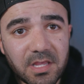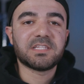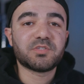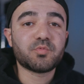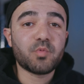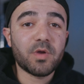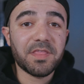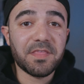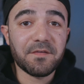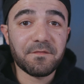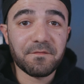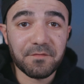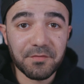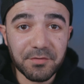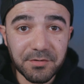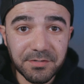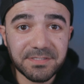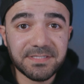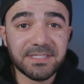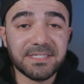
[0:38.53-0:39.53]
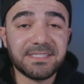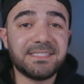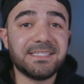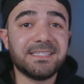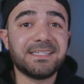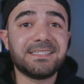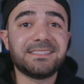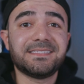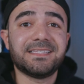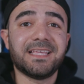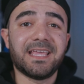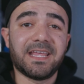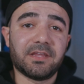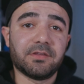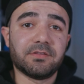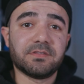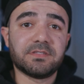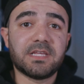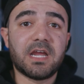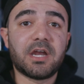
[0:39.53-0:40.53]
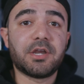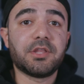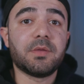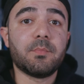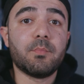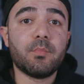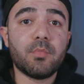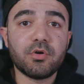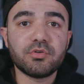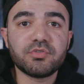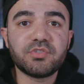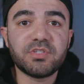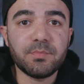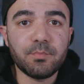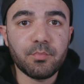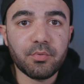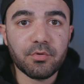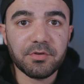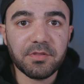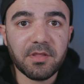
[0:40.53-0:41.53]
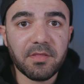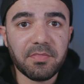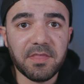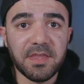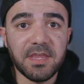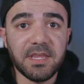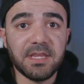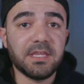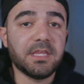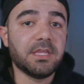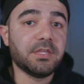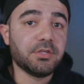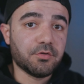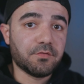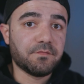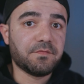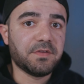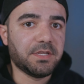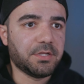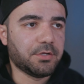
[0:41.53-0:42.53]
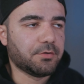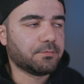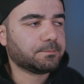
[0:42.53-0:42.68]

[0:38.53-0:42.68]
That's why the first 6 seconds are the most important thing in your video.